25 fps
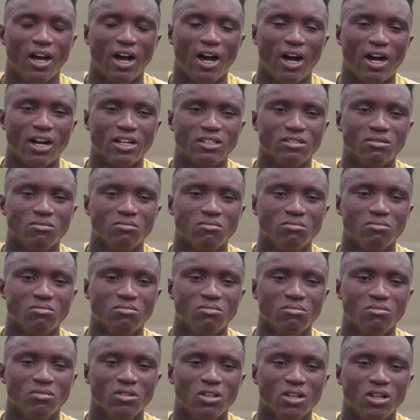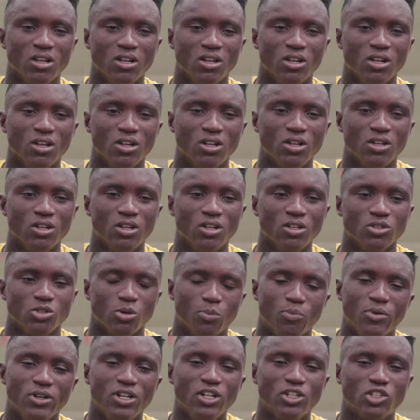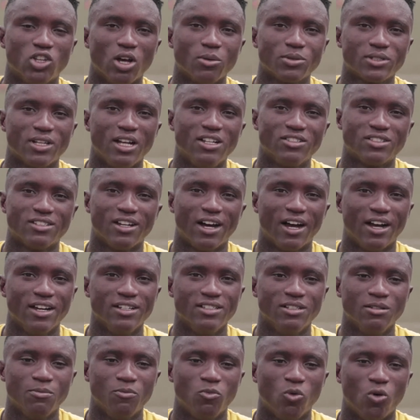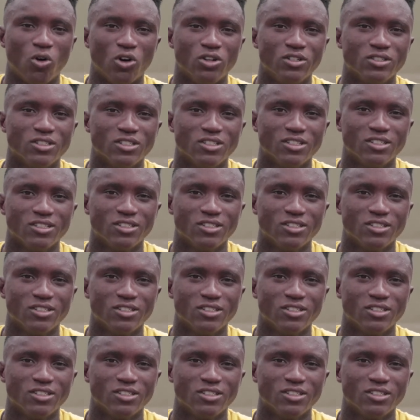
and to be the top central in the world.